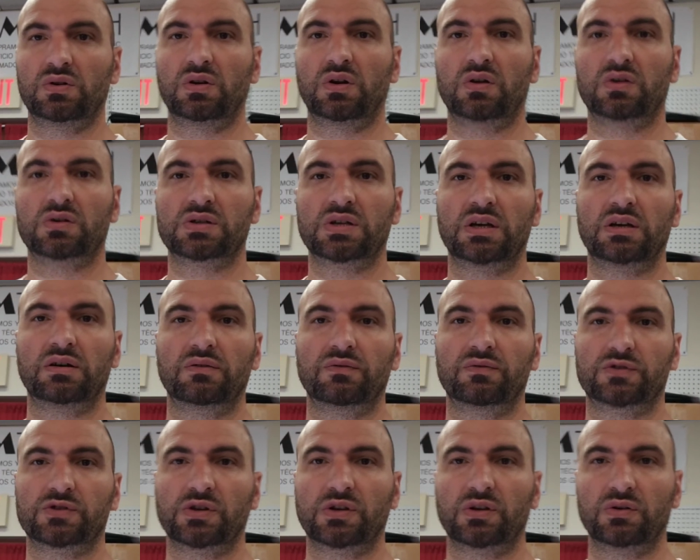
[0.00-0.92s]
yourself
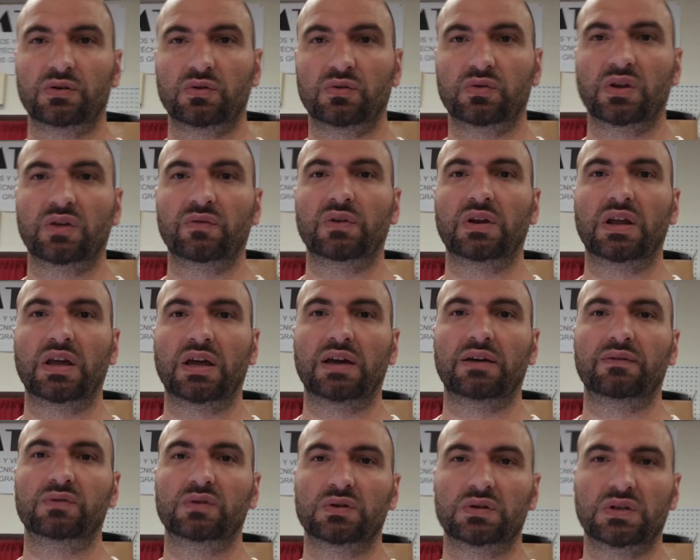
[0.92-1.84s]
so you don't even
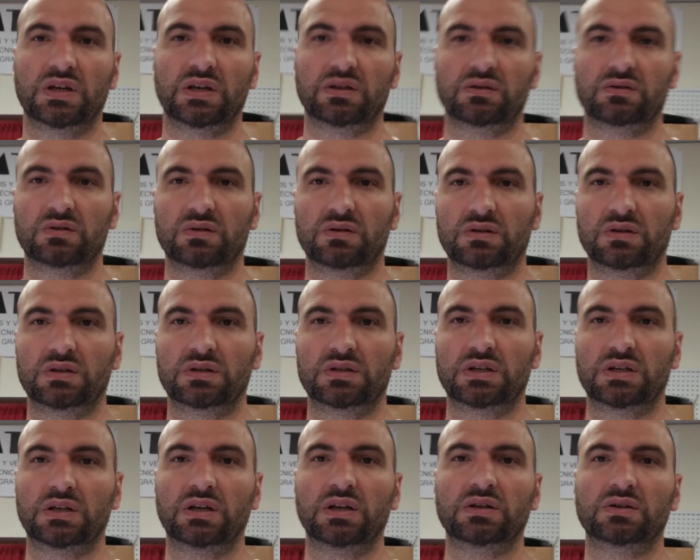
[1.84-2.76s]
have to take it to a
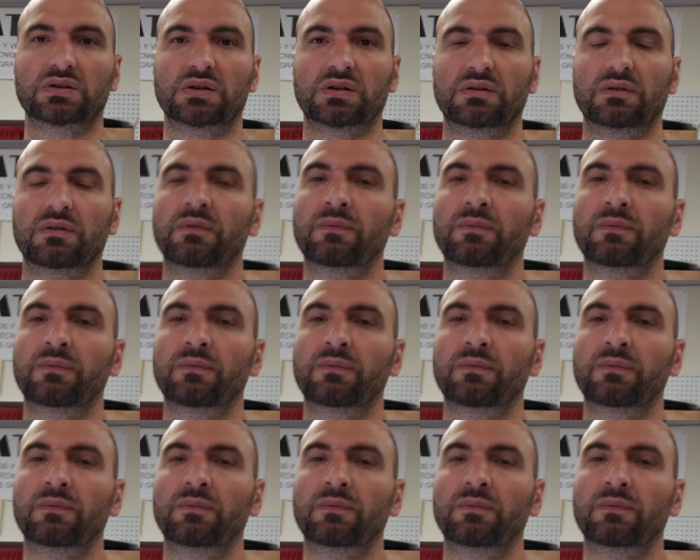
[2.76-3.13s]
technician.